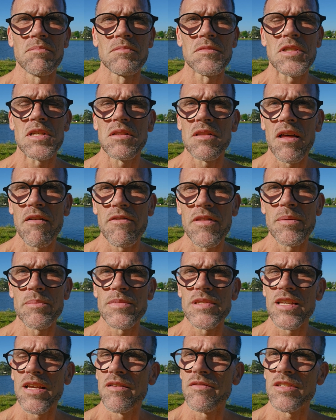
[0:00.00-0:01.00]
to love
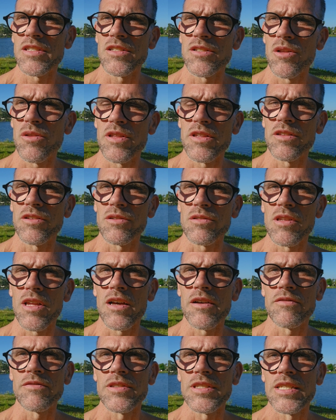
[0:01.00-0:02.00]
themselves and know that they're
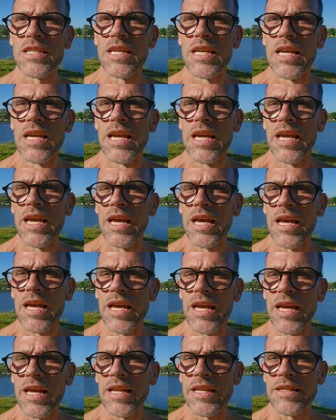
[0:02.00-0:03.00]
loved.
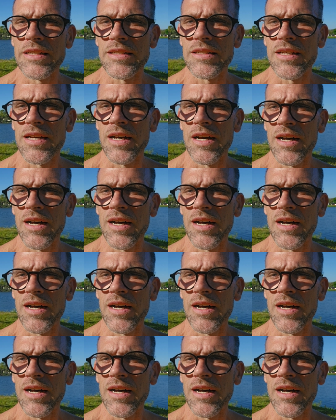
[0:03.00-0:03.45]
And